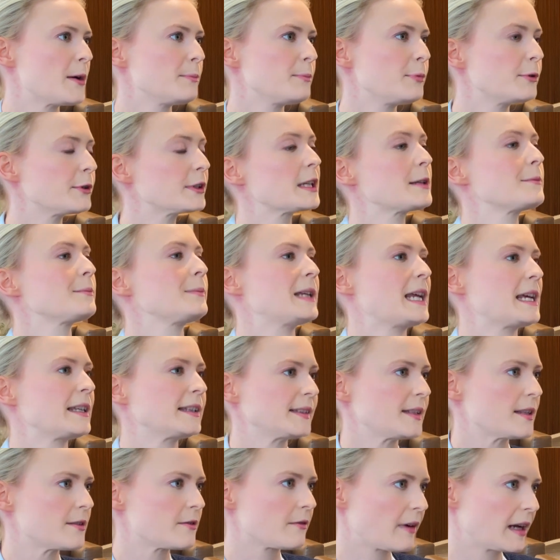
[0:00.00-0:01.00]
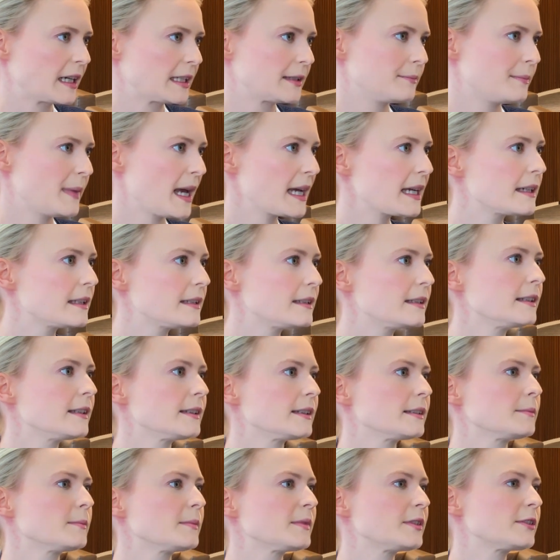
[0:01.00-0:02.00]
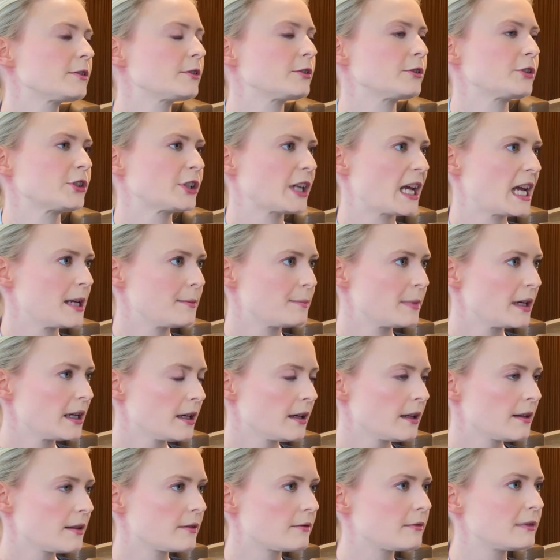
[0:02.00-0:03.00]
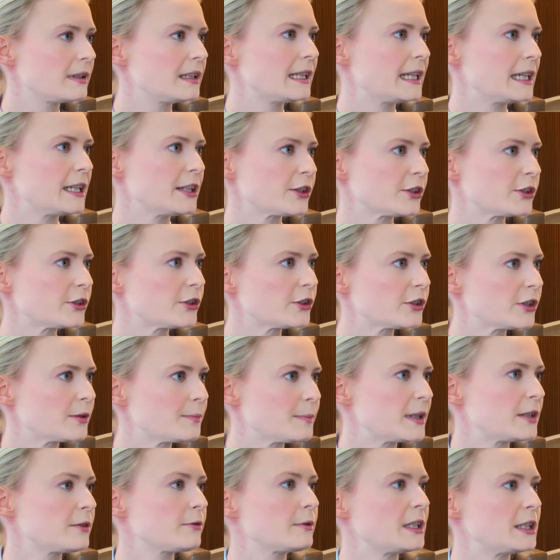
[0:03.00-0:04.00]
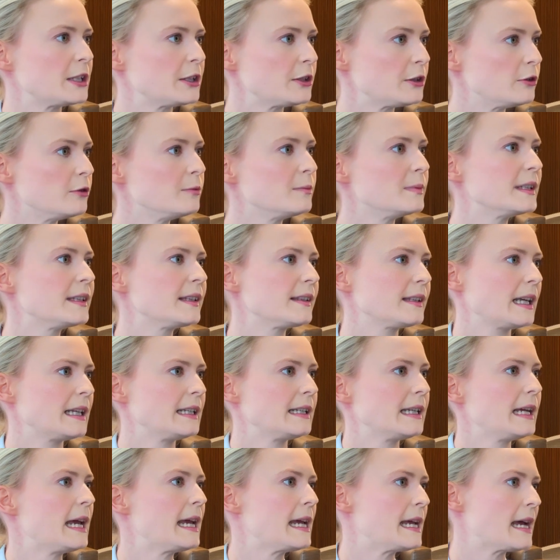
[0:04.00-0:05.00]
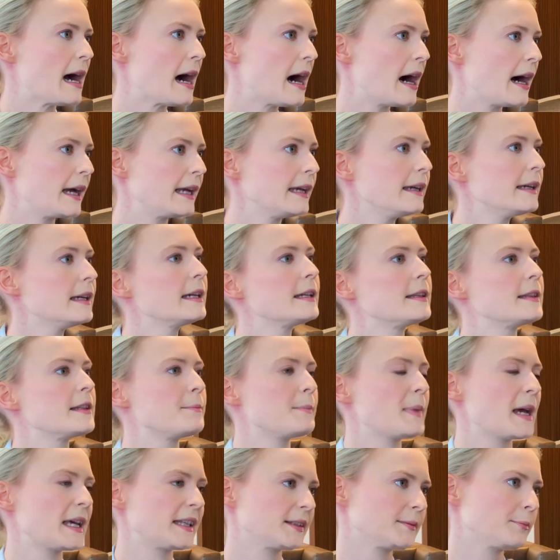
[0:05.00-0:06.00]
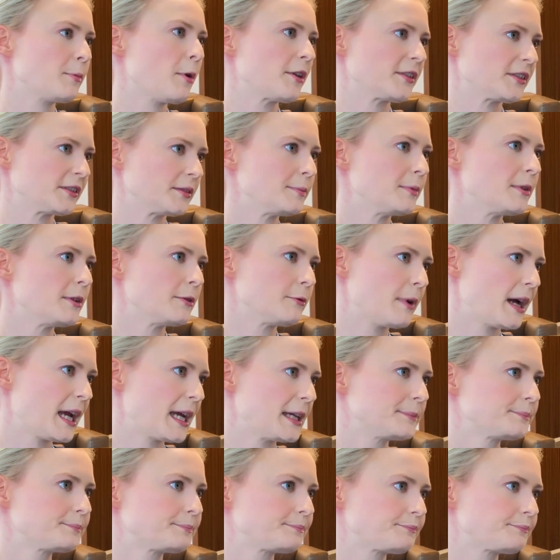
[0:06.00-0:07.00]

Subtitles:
put in place the right mechanisms to shape the relationship between humans and AI in the best possible way.